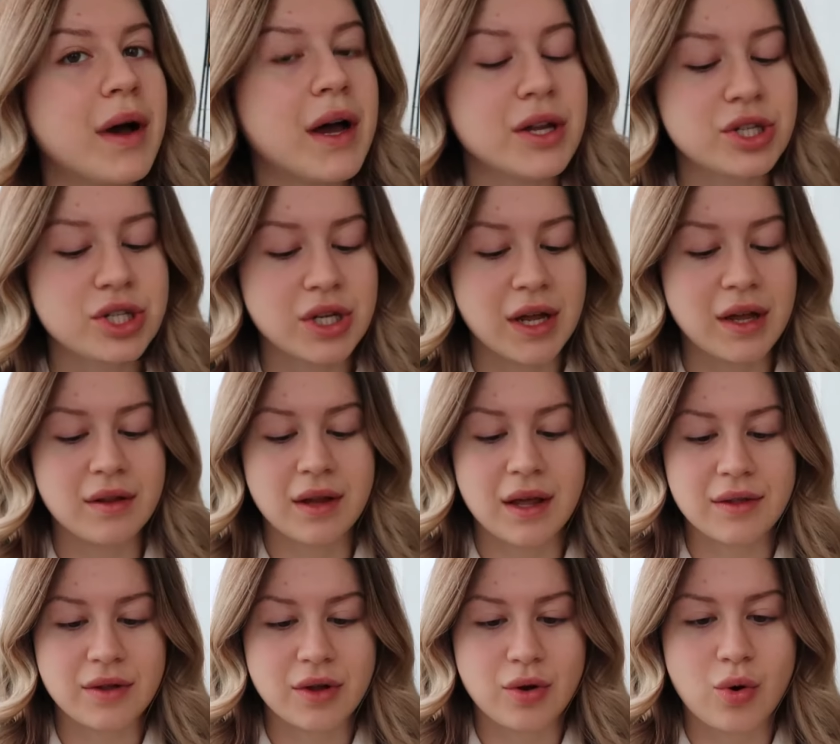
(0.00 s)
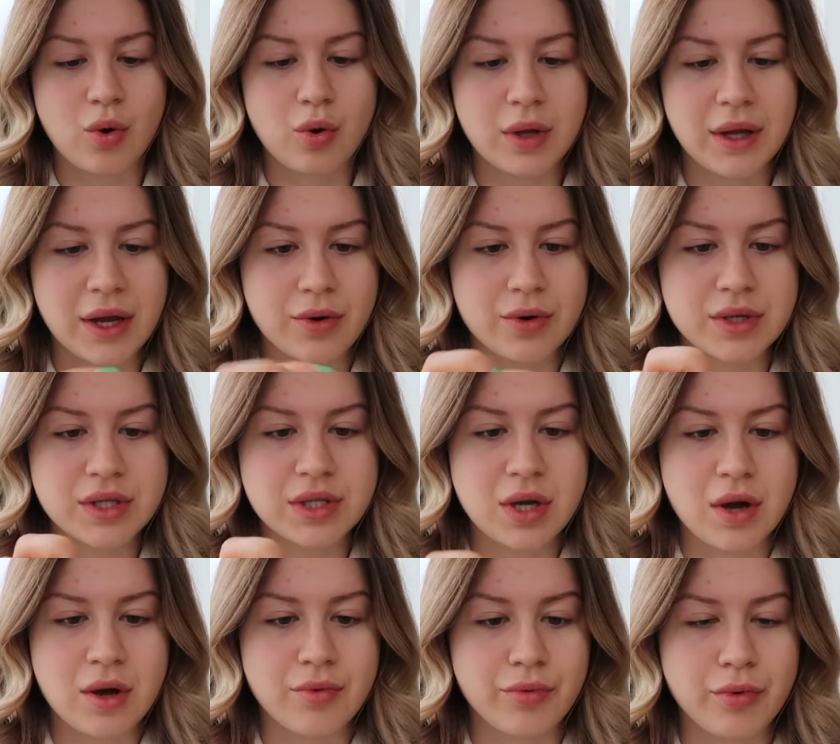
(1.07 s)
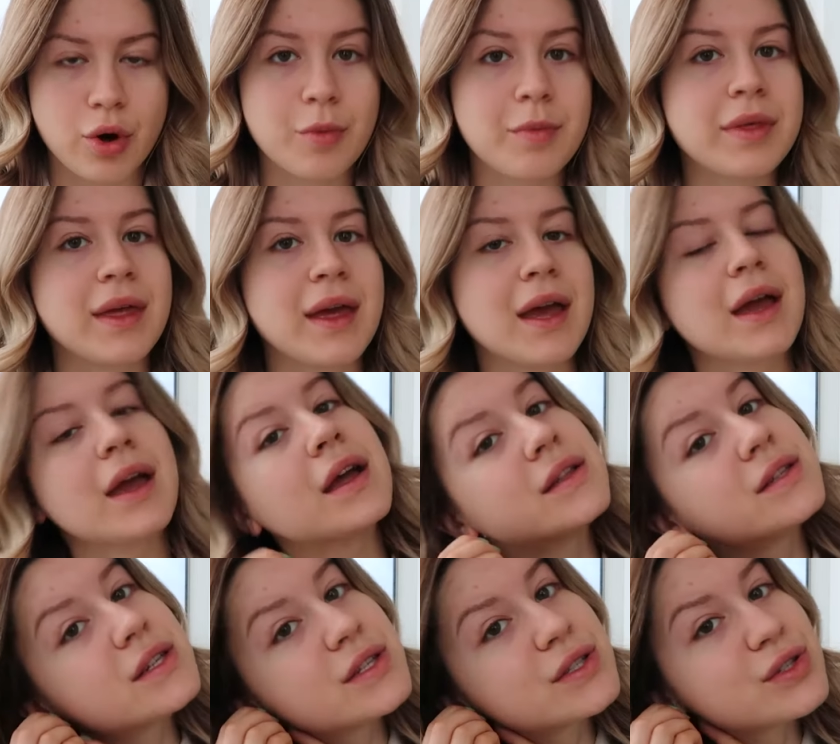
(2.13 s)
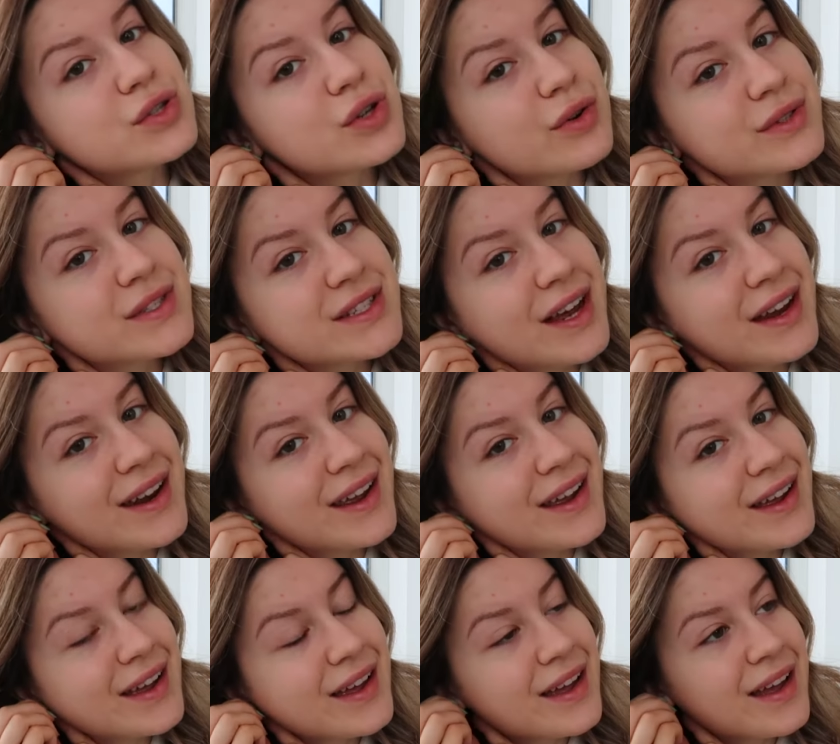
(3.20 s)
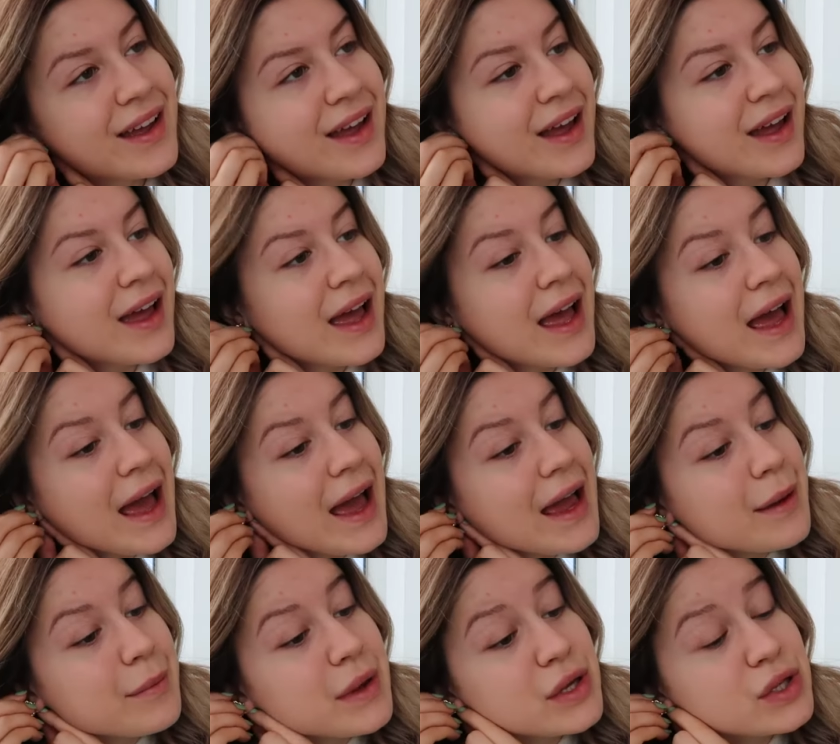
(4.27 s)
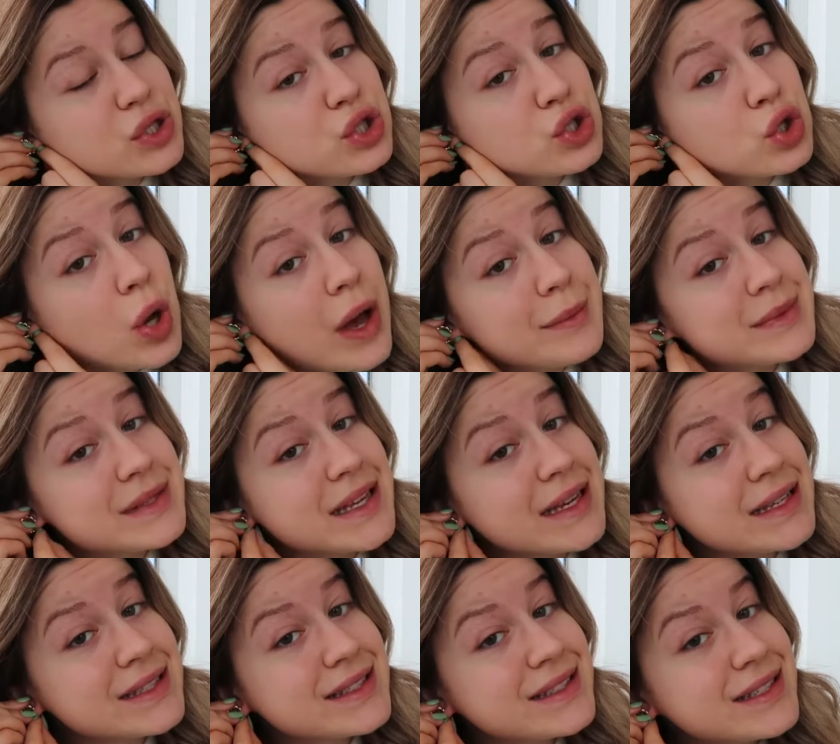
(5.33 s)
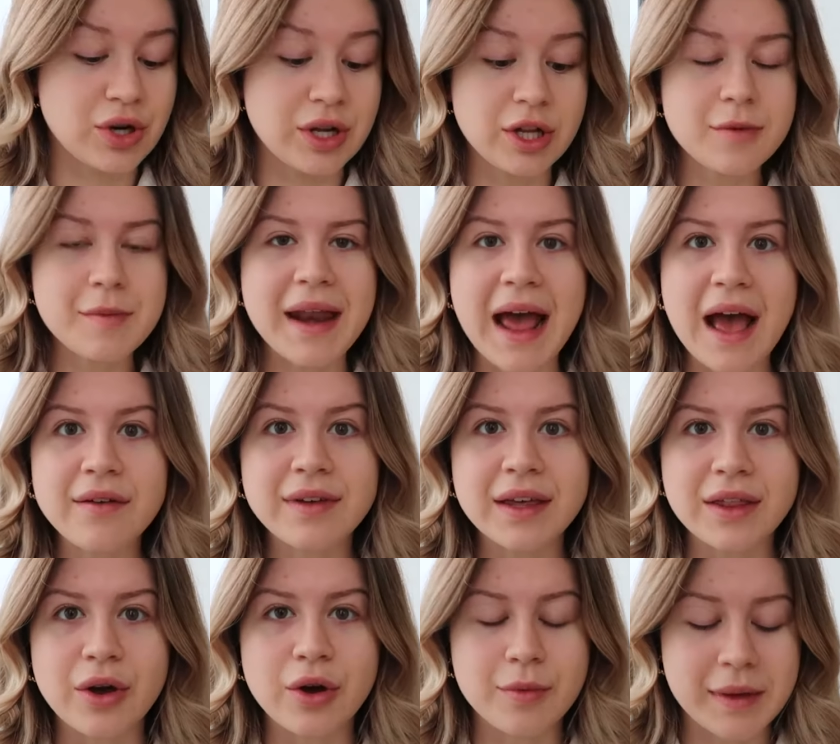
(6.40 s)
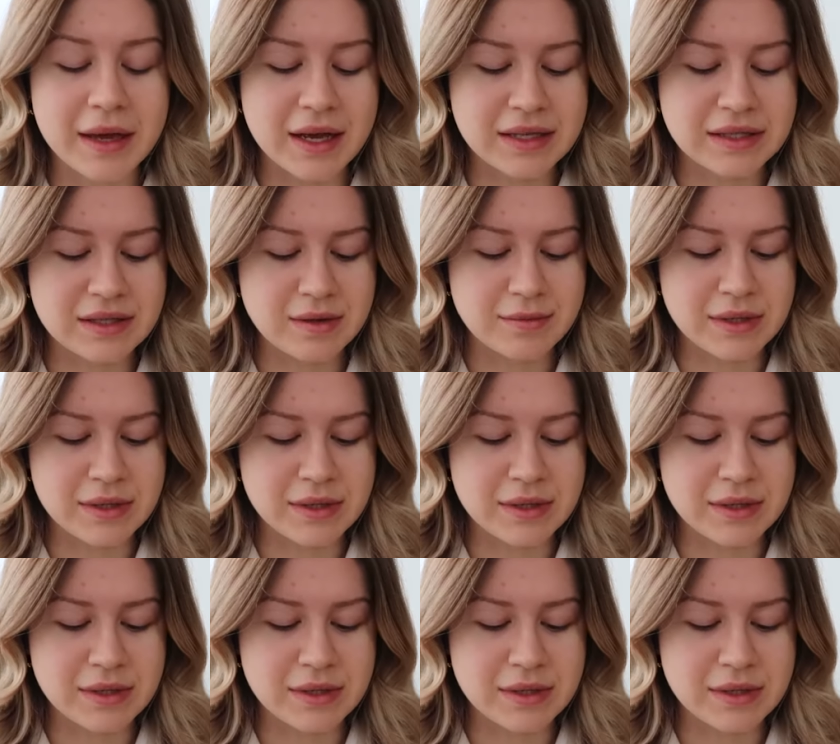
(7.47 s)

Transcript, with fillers: much. And like the whole like croissant rope thing, it's just so stunning. I am so obsessed. They're a little bit heavy though because the